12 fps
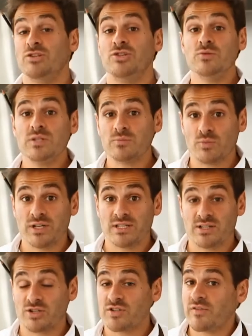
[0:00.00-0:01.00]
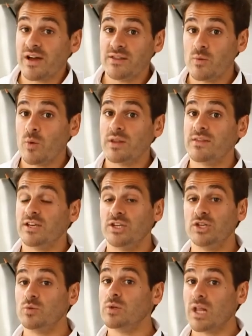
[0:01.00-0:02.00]
do some research, find the one that
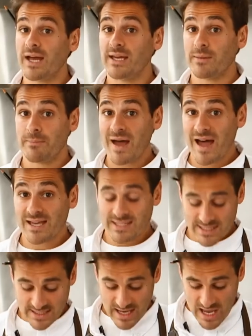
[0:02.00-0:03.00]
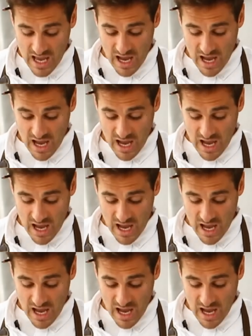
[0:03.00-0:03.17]
you like best,